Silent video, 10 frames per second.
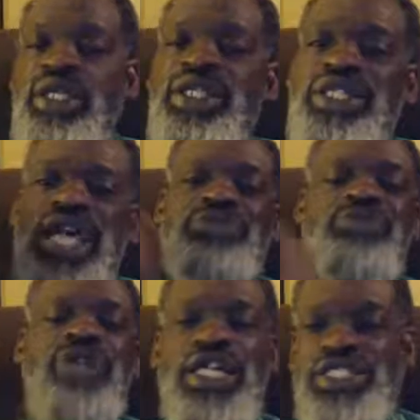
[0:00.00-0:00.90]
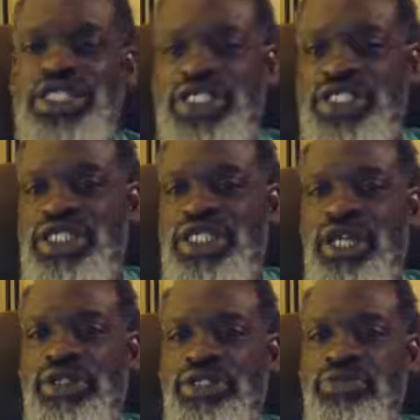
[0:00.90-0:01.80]
That's what I should have sent out
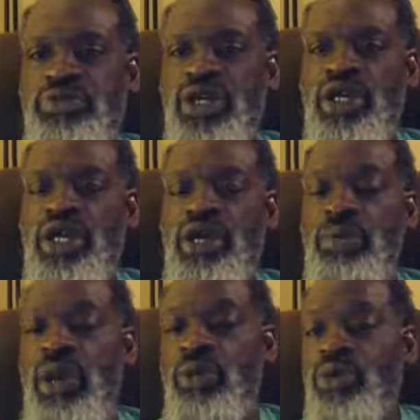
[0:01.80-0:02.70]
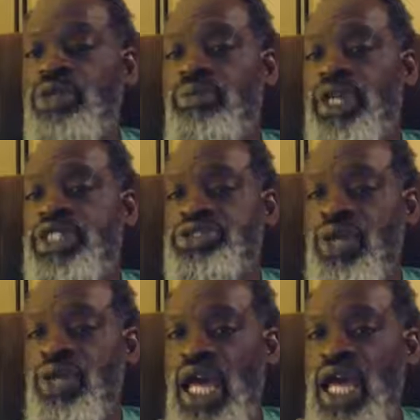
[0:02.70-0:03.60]
this morning. But I wanted to make sure
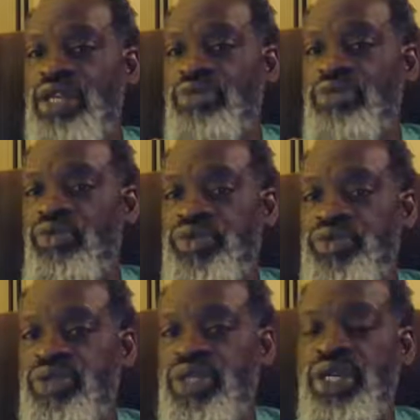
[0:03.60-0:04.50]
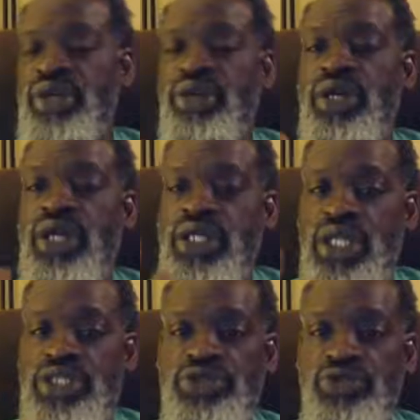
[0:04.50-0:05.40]
I had the movies on there
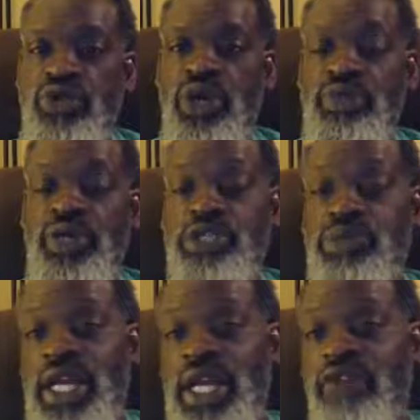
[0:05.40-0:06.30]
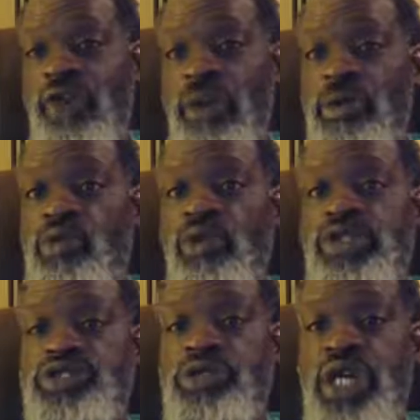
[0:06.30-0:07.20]
that you wanted. Because right now, family, what we're
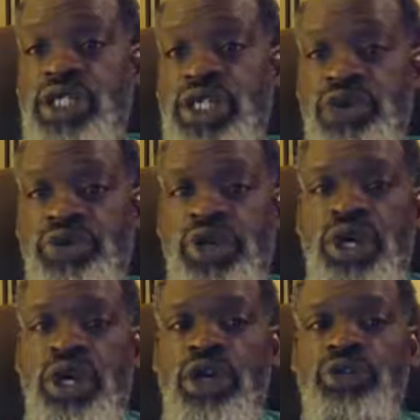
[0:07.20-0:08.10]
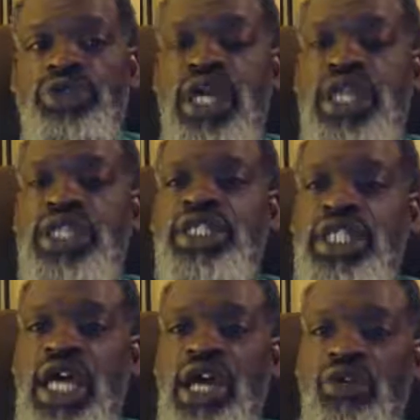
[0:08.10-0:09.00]
trying to do, we're trying to
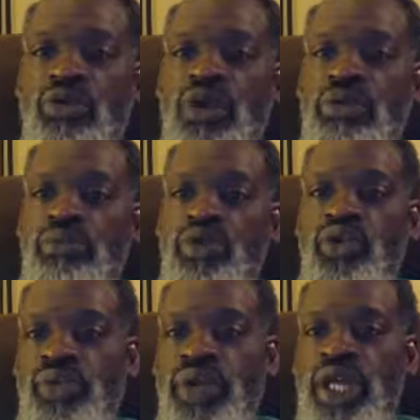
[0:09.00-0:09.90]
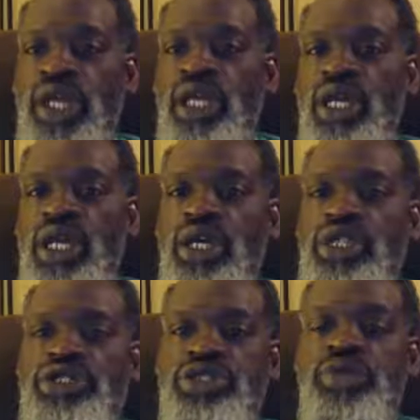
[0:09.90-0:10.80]
decide on what movie
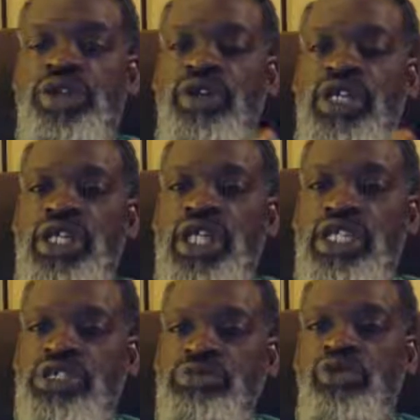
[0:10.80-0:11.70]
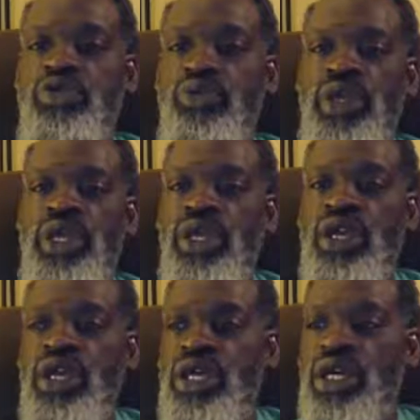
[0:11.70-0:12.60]
should be the next movie
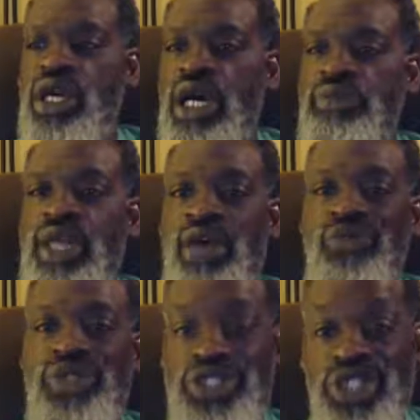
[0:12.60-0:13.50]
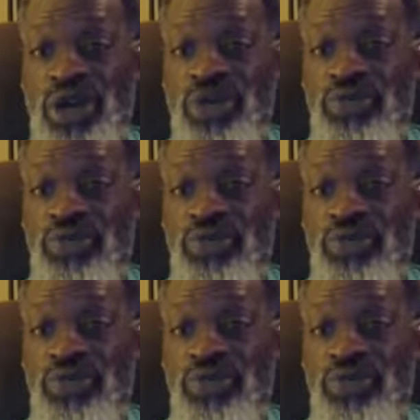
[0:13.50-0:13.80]
um, that we show.